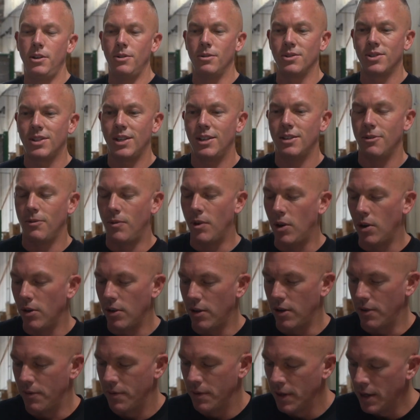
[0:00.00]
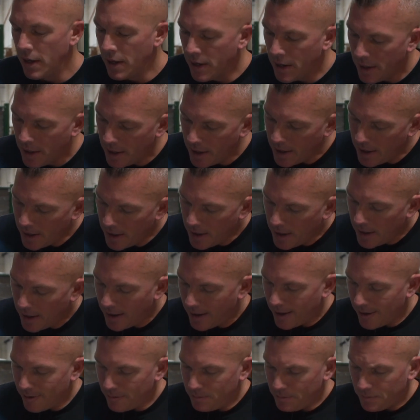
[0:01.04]
you'll see it fall
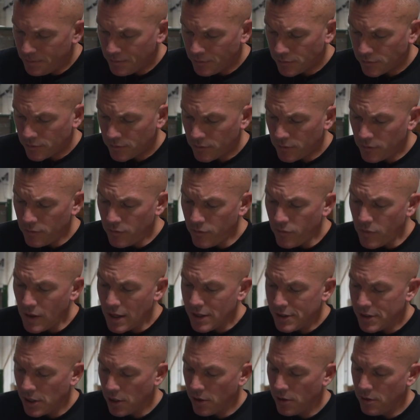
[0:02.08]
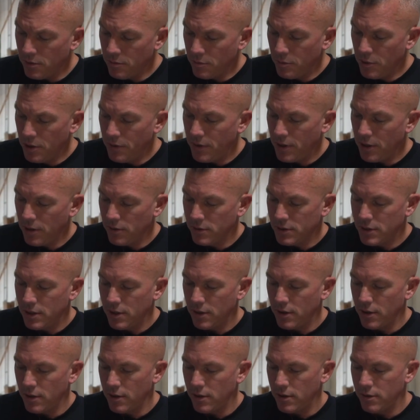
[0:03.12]
off. So moving on to
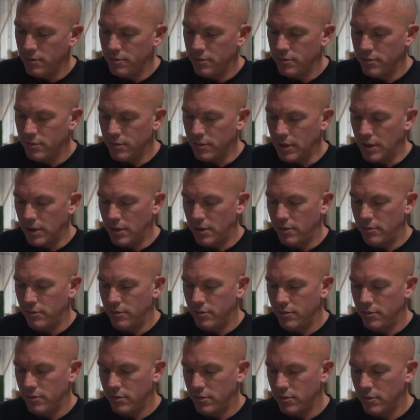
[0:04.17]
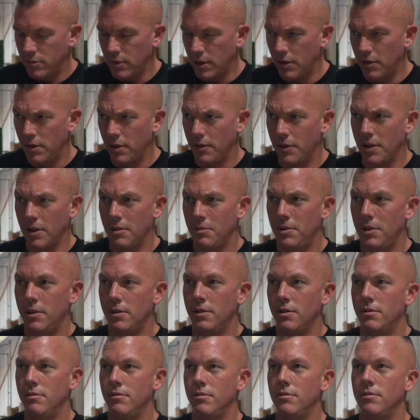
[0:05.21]
the, I don't know if that'd be
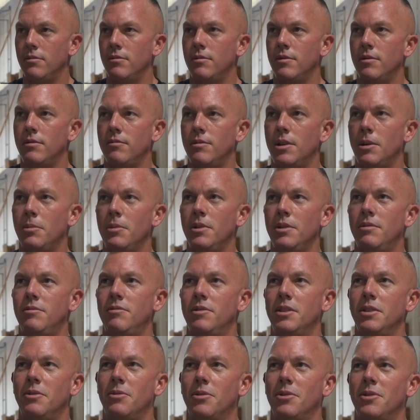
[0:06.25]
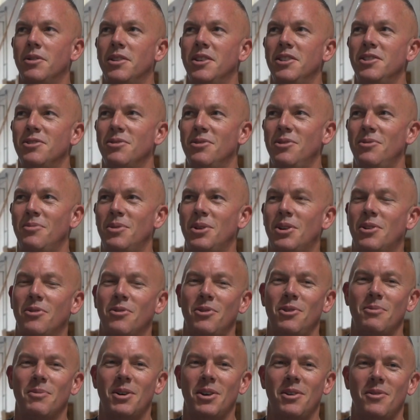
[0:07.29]
the, how many different things that we've been over?
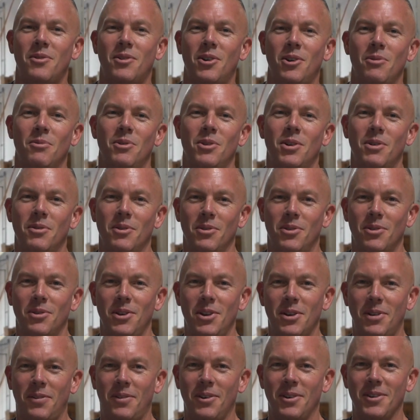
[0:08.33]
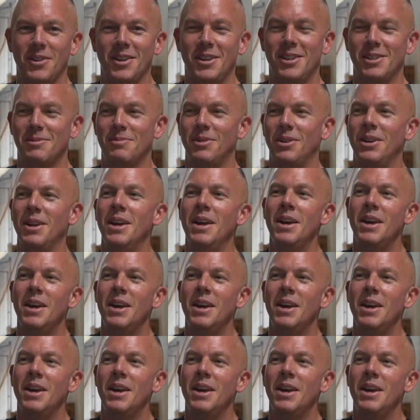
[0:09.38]
We might have already went over 3 different things, but